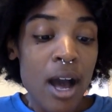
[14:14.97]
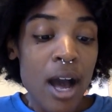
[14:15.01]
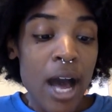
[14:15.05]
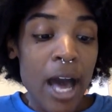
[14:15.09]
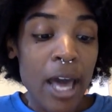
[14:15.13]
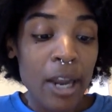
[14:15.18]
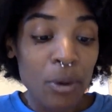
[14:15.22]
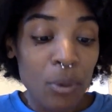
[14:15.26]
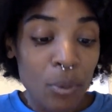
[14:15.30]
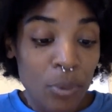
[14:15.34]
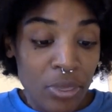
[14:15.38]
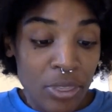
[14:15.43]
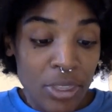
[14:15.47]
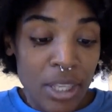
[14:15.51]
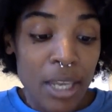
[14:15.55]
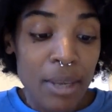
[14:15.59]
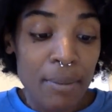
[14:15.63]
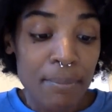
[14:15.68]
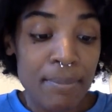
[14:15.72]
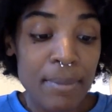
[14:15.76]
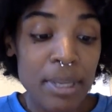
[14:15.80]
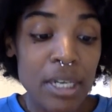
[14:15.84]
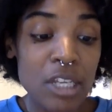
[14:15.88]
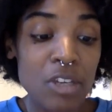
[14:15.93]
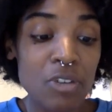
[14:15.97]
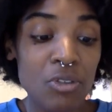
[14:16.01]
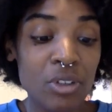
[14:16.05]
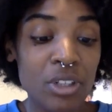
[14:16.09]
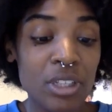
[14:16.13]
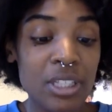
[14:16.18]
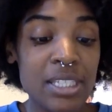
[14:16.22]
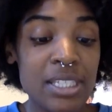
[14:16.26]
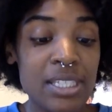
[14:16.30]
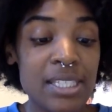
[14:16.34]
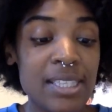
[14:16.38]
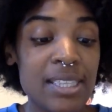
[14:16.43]
I don't think many
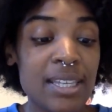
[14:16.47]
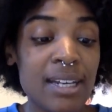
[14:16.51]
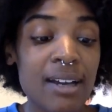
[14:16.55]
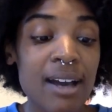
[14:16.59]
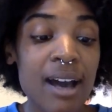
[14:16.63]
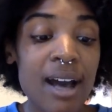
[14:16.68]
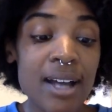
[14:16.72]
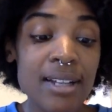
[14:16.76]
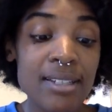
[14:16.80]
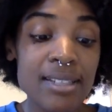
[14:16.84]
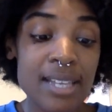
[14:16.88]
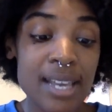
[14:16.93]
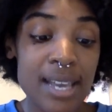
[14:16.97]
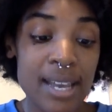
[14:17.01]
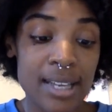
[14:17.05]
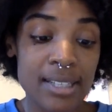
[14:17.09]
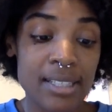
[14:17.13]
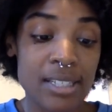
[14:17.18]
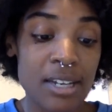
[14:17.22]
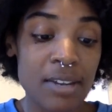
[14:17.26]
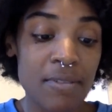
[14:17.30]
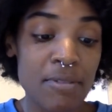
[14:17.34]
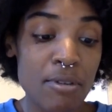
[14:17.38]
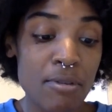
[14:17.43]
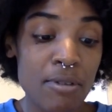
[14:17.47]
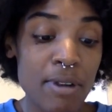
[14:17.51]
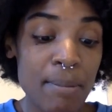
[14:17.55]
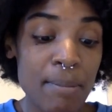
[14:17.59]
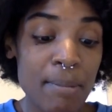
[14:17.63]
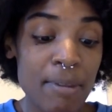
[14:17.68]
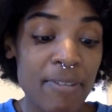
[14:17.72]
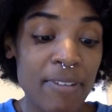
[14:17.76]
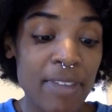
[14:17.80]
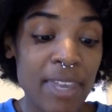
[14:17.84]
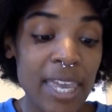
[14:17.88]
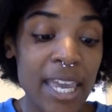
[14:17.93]
really see the context of the
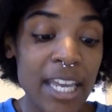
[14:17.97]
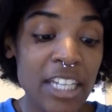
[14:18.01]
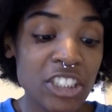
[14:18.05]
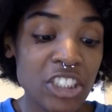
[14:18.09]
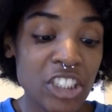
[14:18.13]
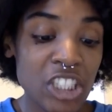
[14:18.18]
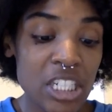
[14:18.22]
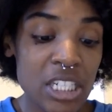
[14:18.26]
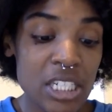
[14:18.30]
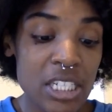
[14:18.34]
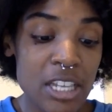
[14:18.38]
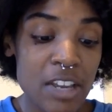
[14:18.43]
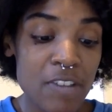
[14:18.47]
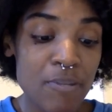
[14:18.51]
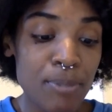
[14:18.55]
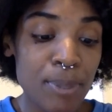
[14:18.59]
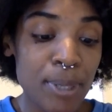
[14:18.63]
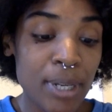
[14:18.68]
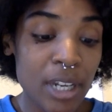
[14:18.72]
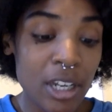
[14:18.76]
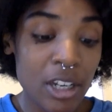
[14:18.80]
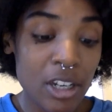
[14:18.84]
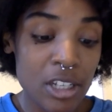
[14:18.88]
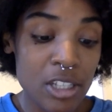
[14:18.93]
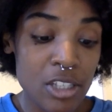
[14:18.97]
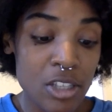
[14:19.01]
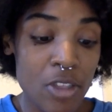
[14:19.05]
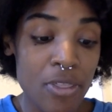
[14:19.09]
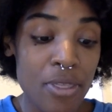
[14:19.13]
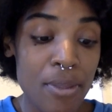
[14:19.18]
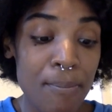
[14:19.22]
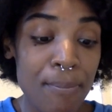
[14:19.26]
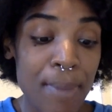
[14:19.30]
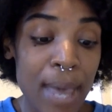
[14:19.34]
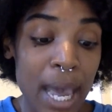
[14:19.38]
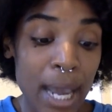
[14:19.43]
ramifications of putting us on
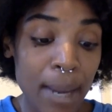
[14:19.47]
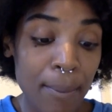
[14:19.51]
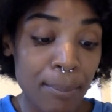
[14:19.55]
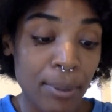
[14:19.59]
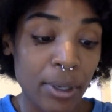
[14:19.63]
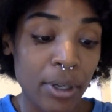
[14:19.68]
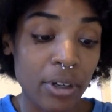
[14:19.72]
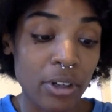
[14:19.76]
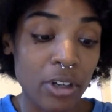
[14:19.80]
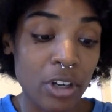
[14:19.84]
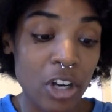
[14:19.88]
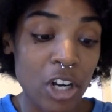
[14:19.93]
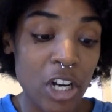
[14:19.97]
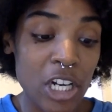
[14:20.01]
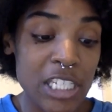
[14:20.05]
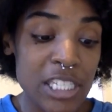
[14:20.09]
the back burner,